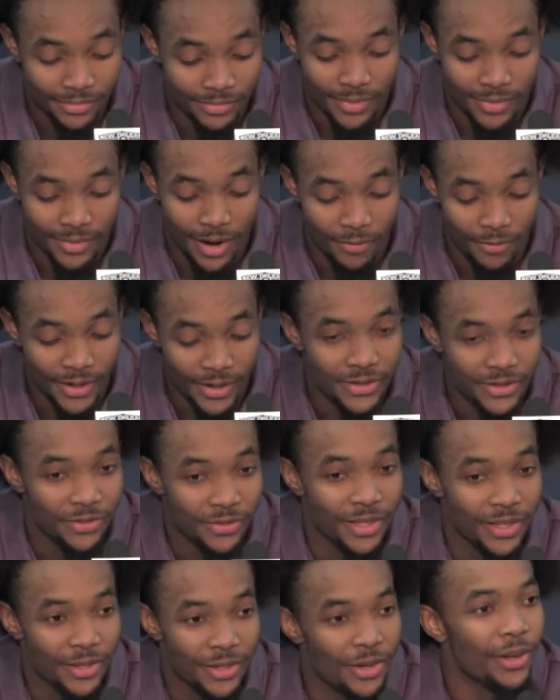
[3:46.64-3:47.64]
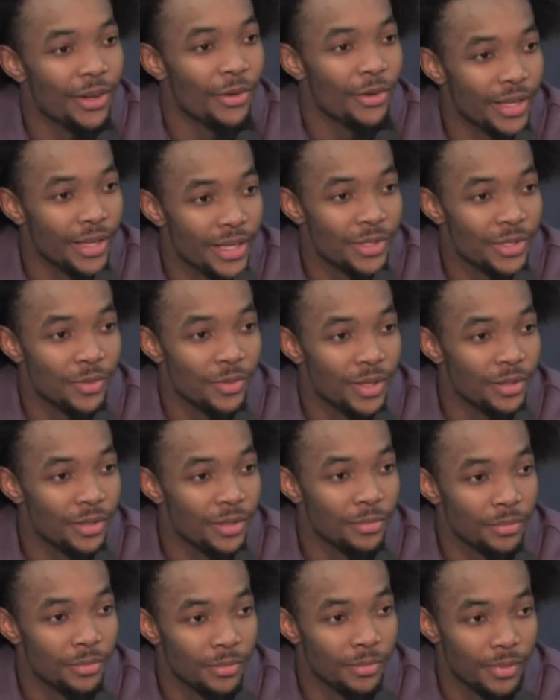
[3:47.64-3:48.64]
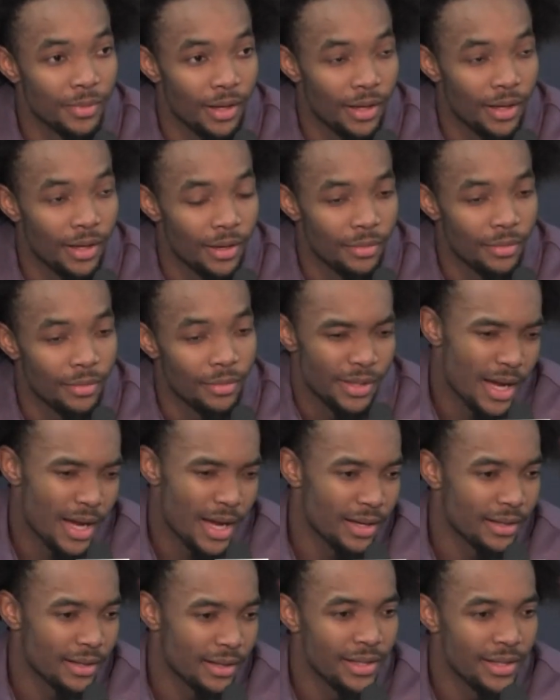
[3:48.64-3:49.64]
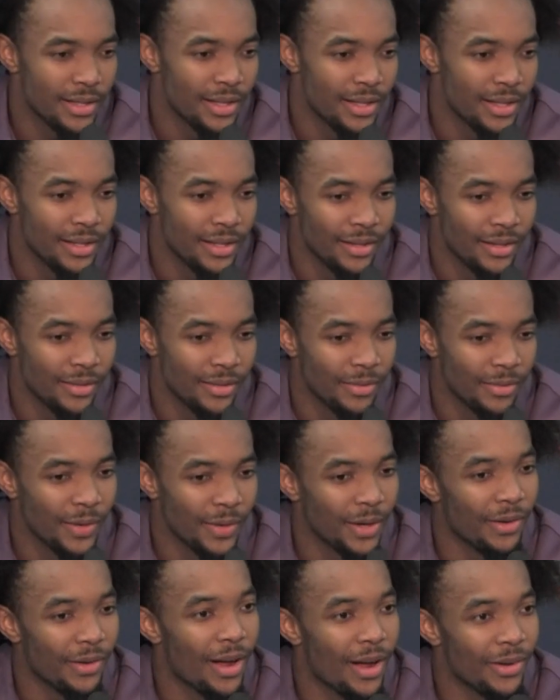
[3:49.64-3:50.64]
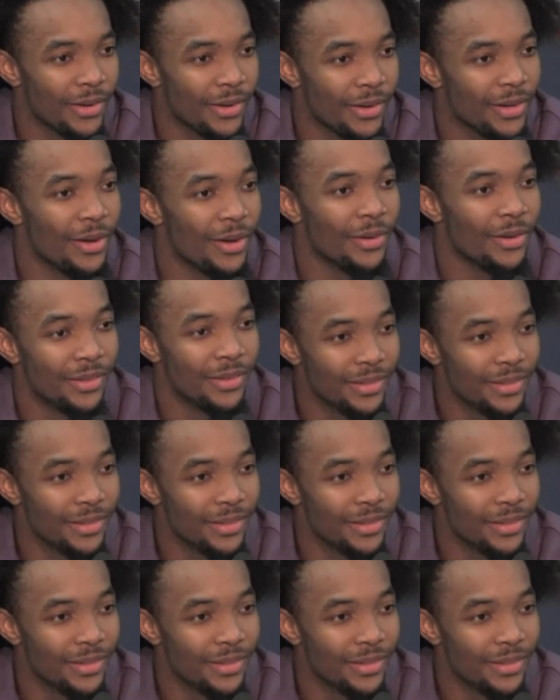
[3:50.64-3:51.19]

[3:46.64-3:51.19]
Offensively, you know, he's going to get his rhythm. Got to figure out, you know,